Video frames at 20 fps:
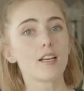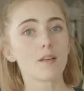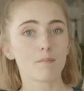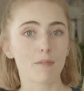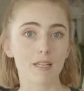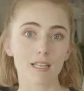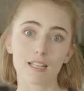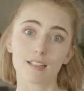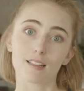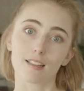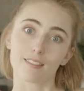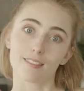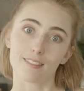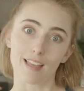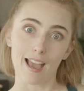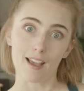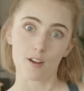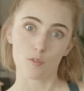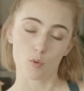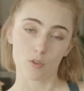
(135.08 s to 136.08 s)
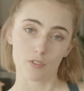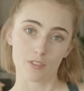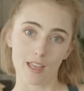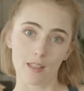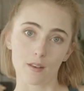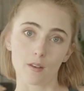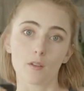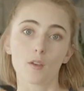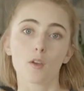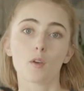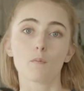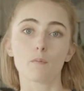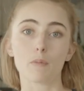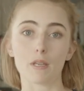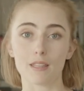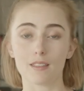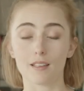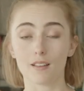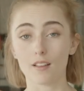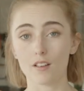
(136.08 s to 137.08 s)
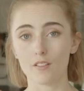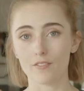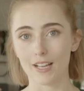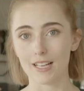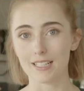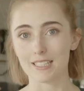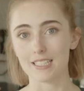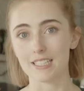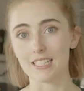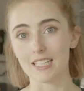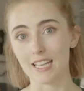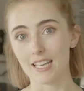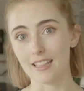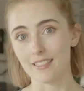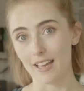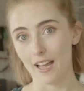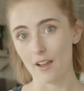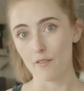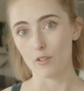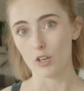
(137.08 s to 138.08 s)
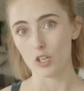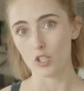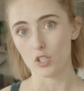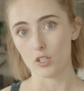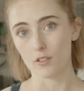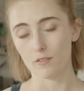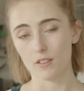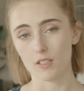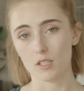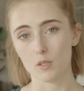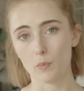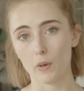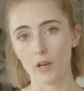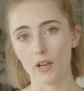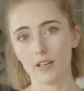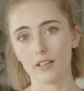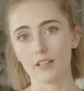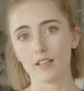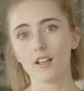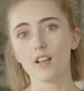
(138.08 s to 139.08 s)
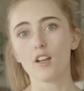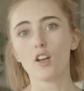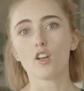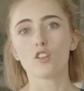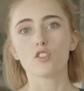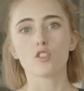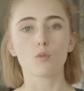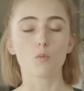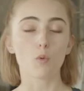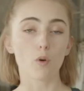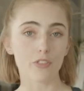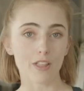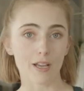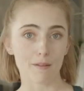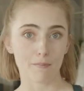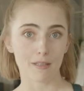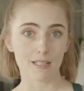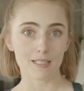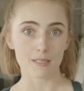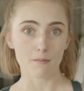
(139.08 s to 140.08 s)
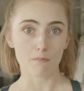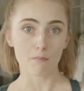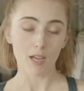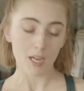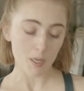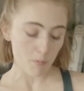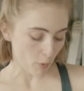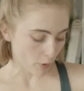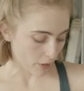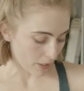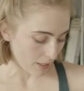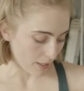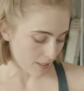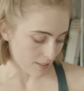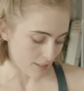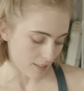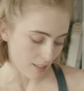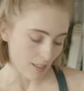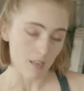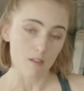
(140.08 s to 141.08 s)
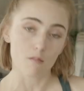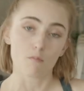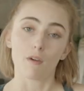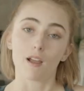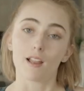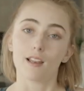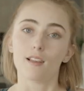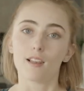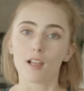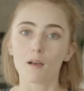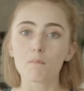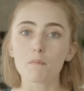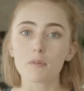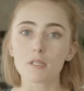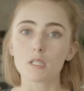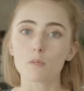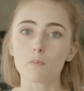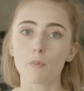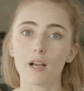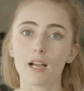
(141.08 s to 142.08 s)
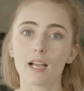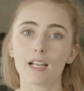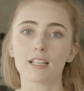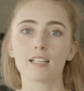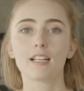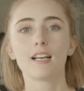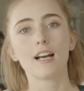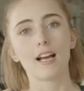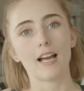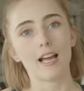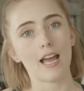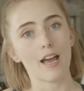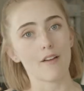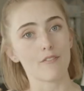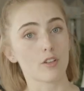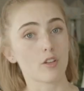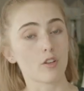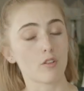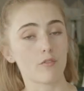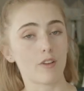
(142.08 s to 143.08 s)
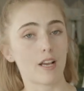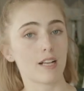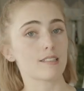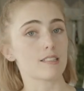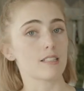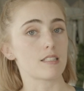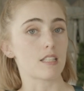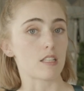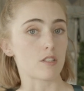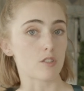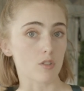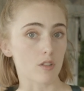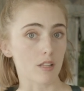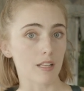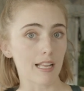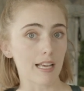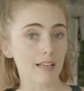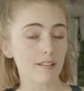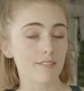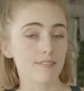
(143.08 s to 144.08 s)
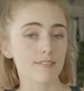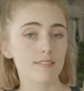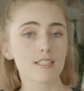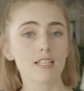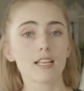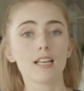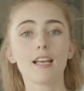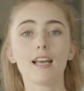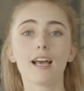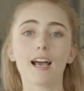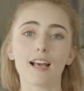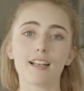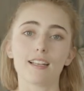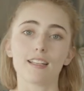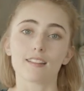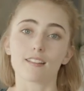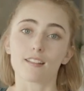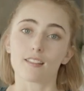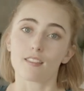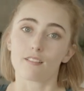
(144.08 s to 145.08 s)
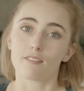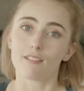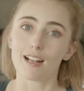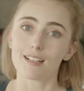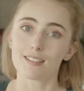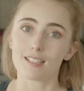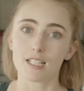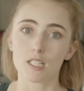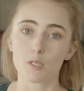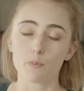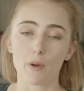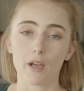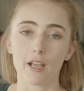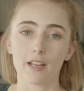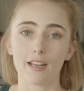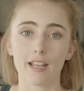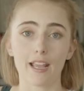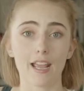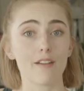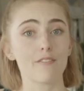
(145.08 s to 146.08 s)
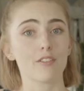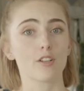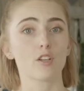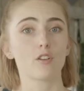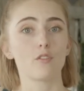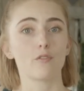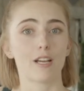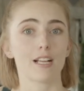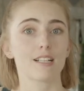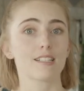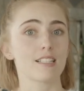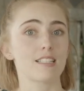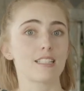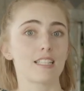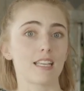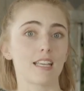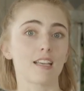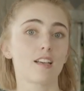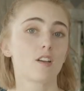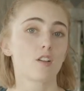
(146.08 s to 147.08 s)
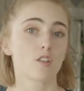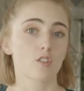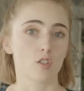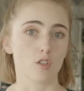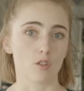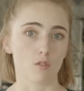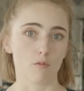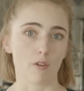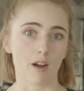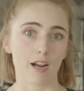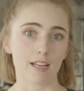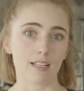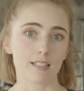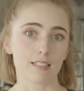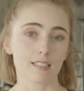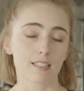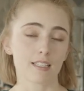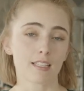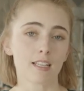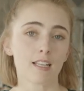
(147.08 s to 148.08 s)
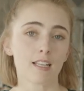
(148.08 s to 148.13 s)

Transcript: meaning that that would then be the convexity in that region of the spine. So what that means in my body is that in my lumbar spine, I have a convexity to the left, and in the thoracic spine, I have a convexity to the right.